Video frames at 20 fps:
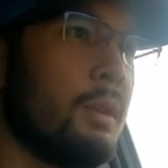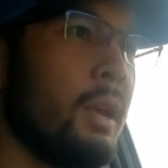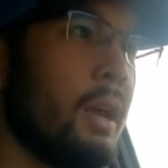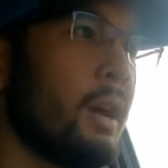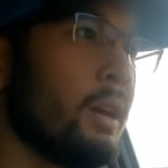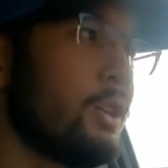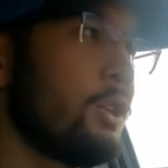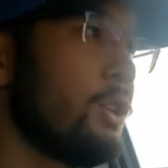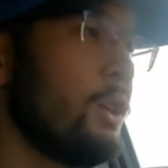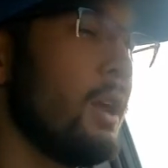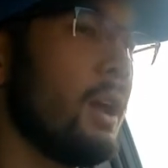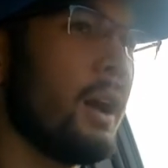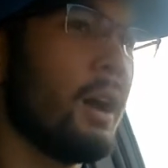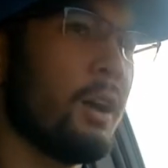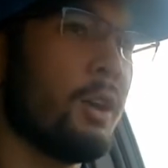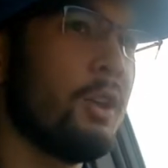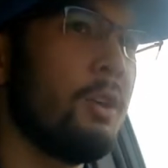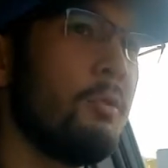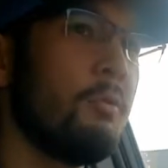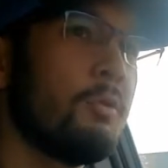a
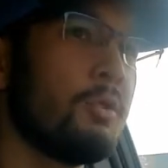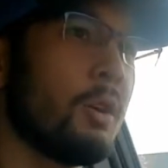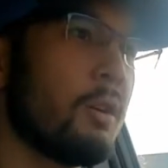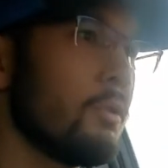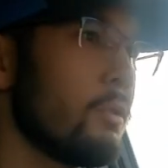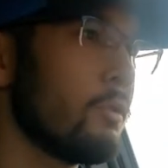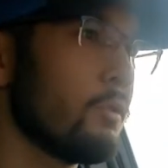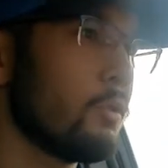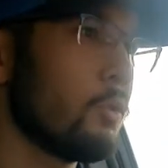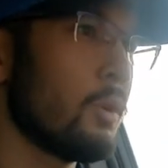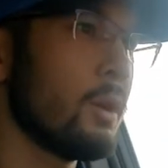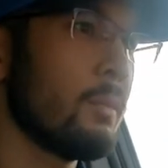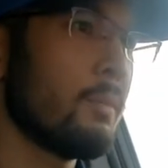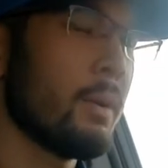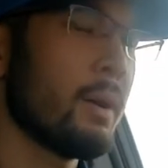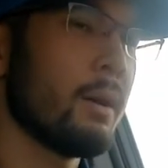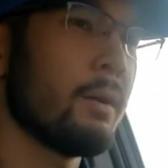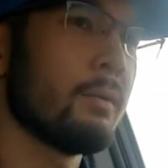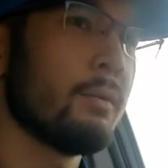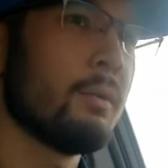huge
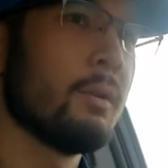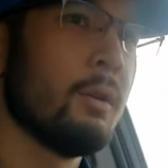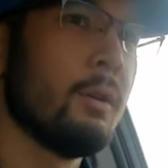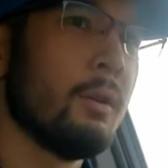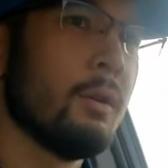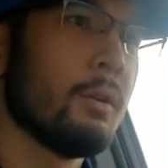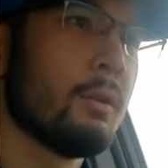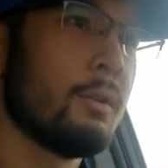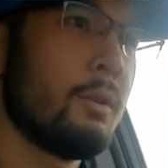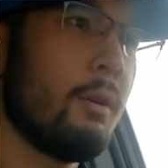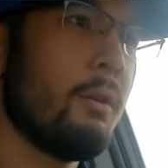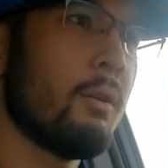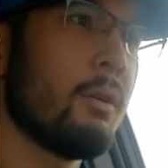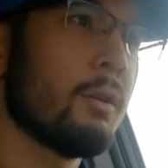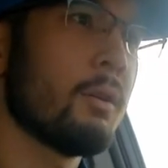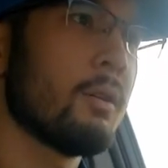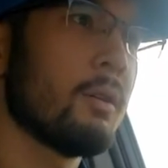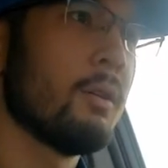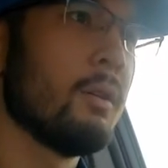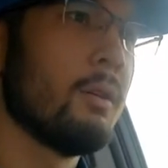120-pound
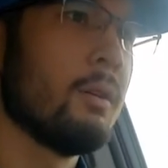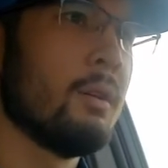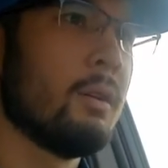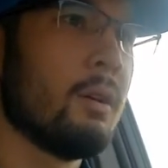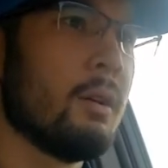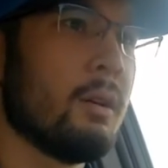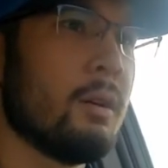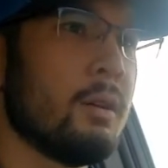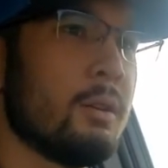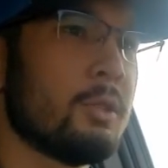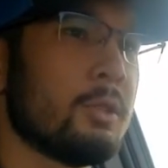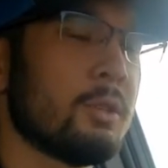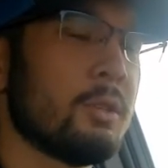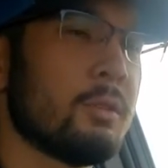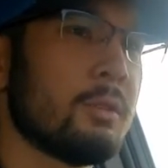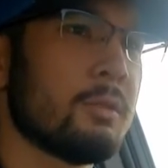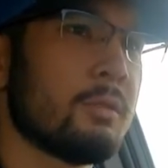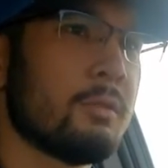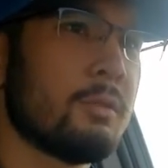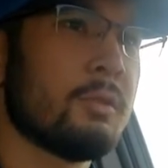dog is
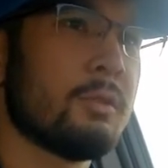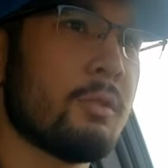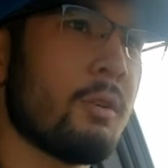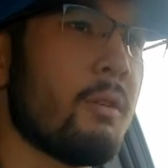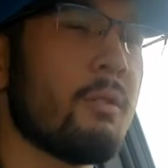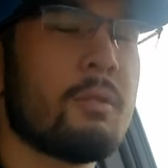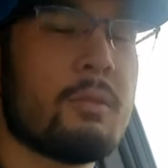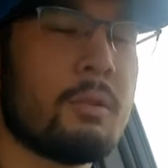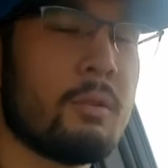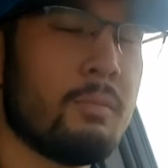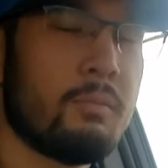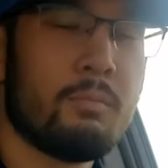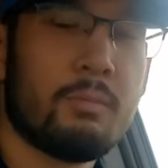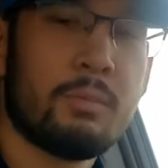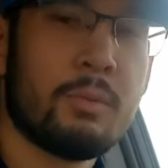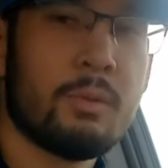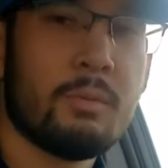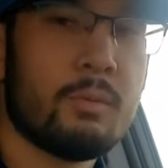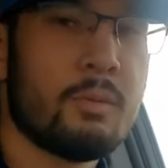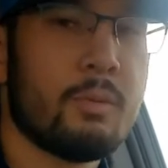just harder to
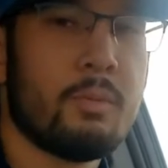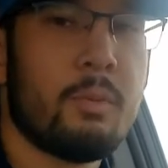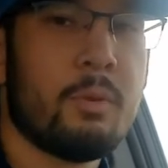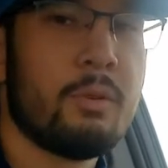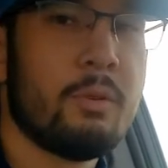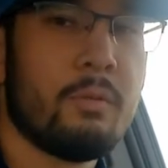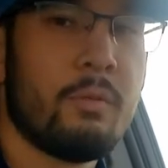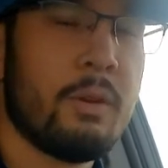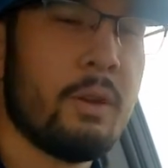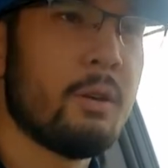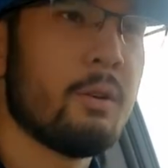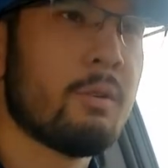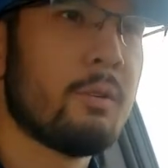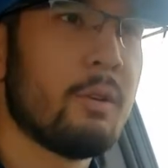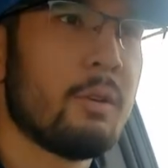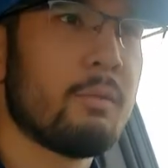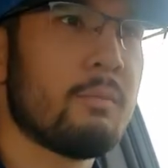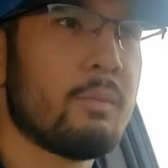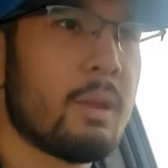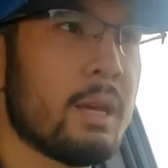put in your vehicle,
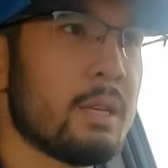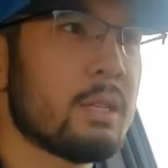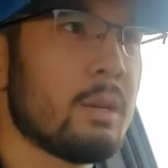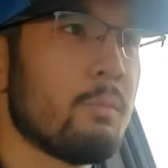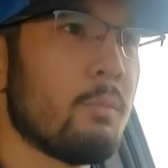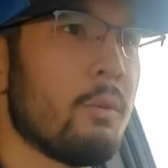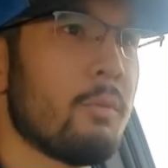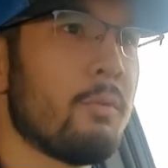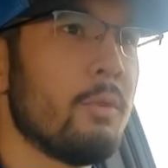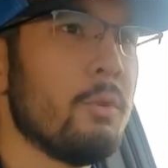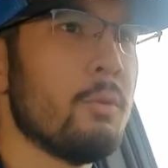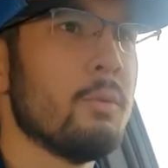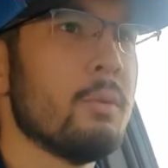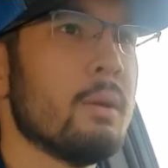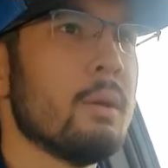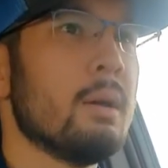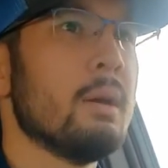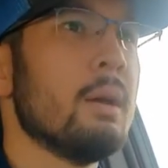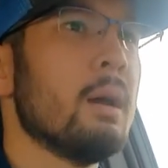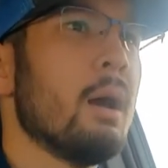and it takes up more food.
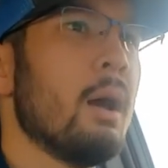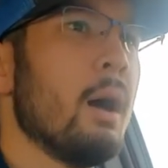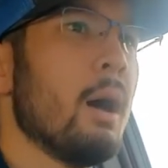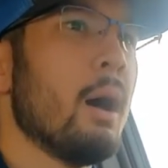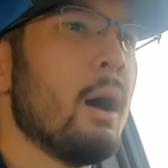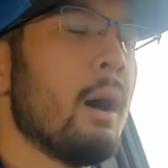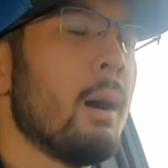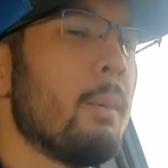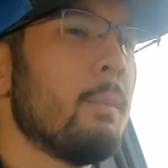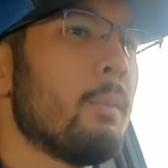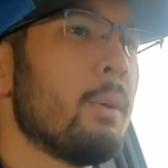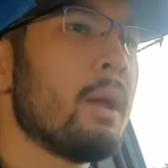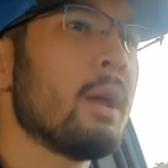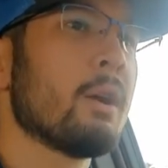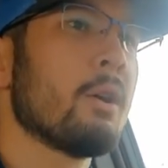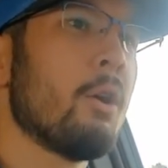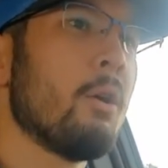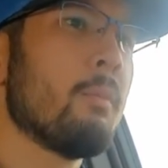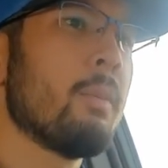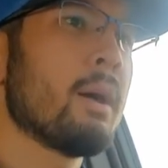But yeah,
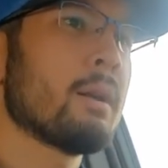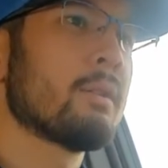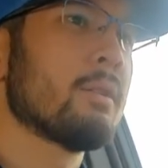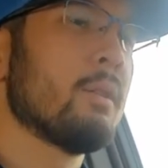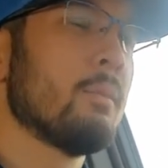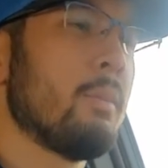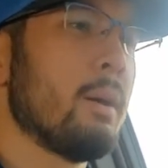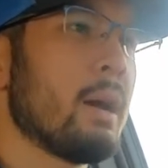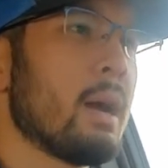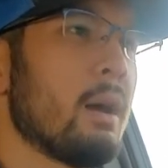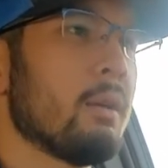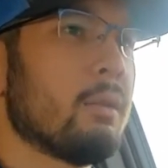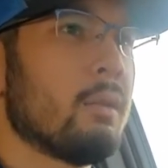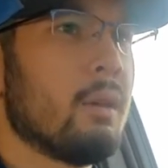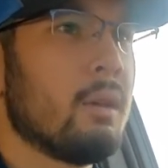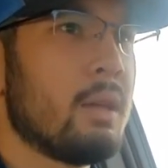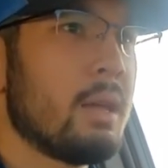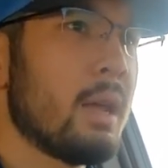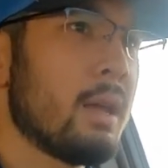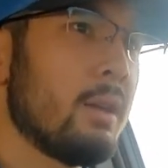going back to the bug out
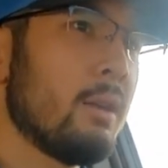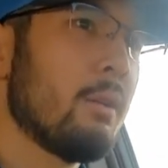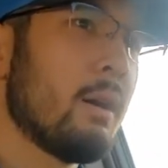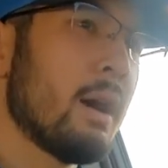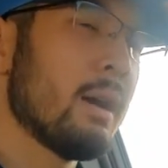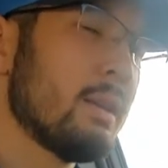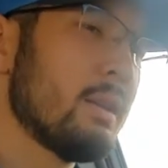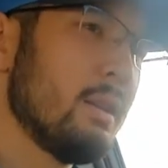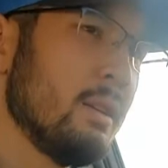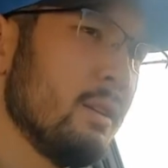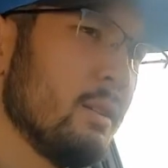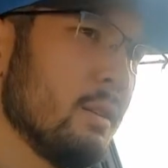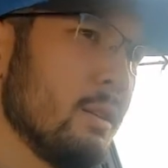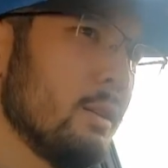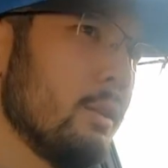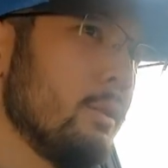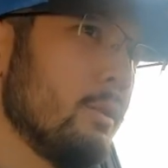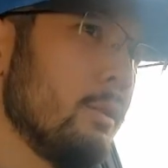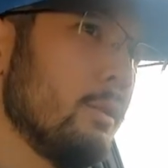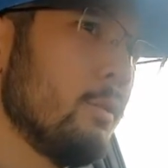thing, yeah, you know,
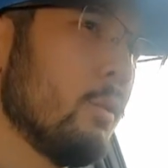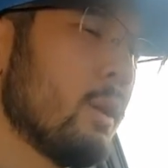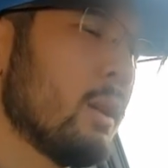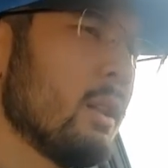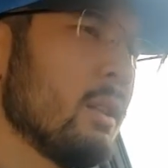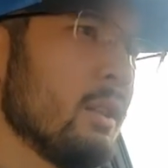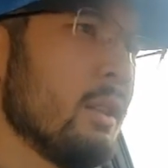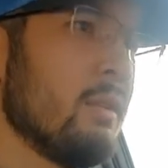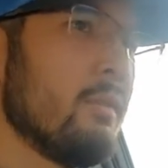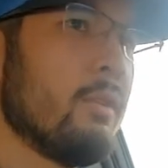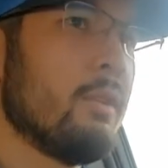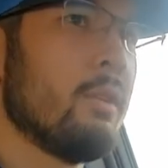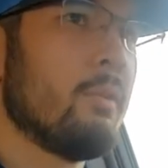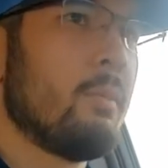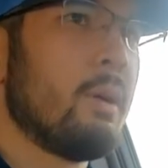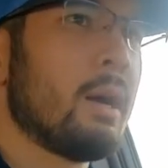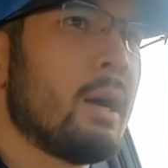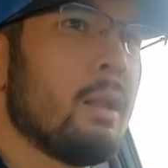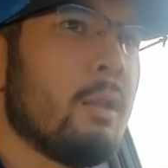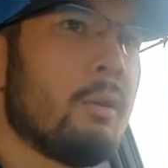ideally you want to live in your
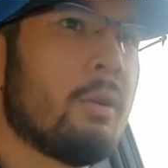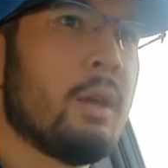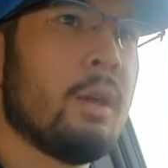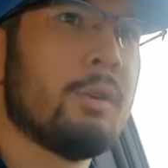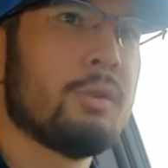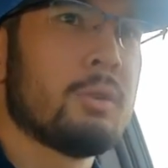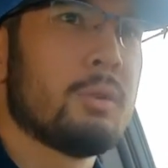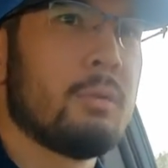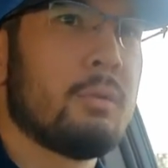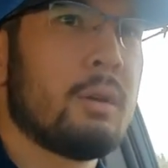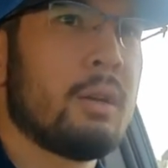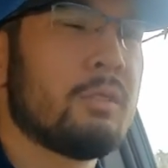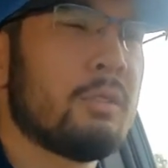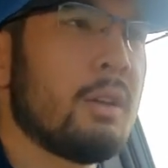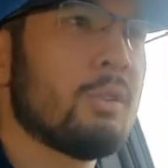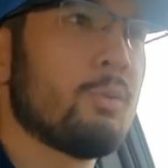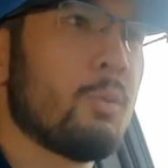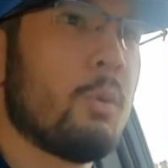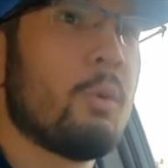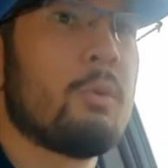bug out location, right? So
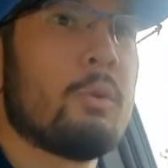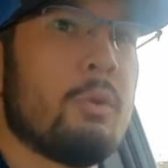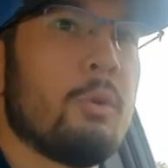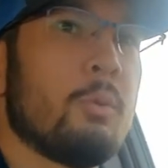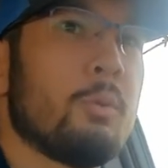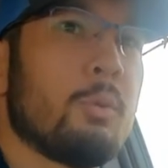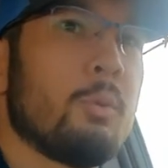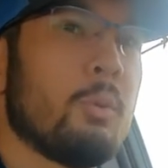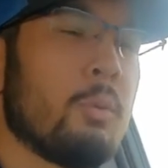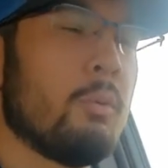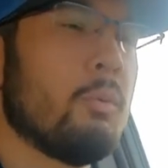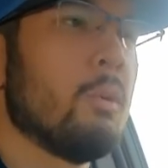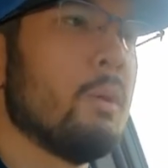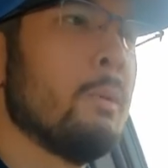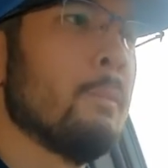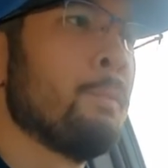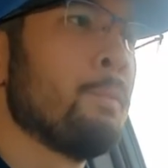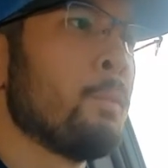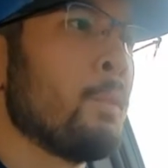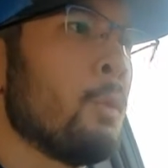that's what we're doing.
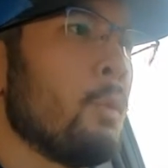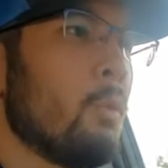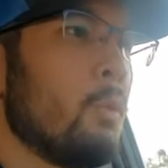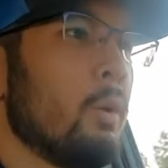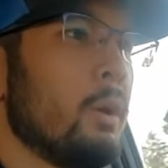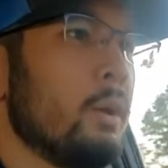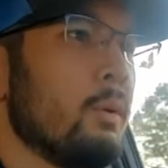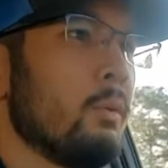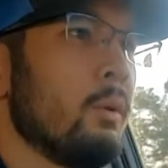We